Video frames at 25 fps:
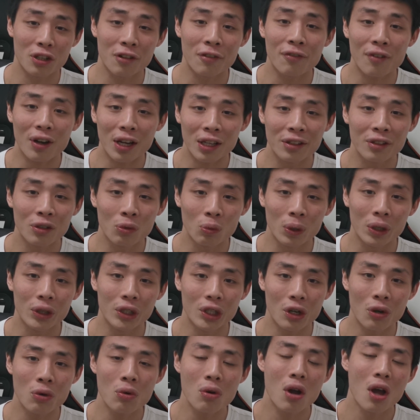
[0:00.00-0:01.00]
the Finder
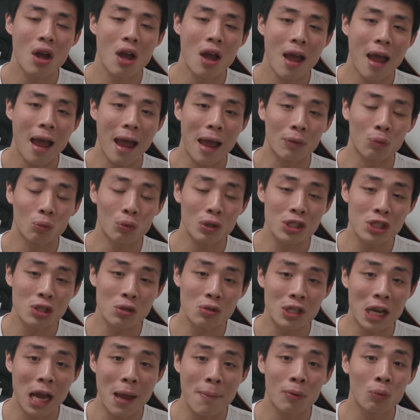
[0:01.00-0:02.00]
window. And once
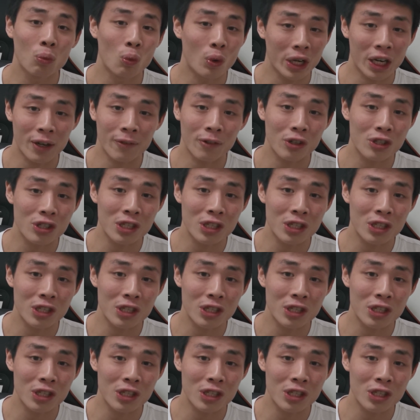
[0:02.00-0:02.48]
you type in whatever it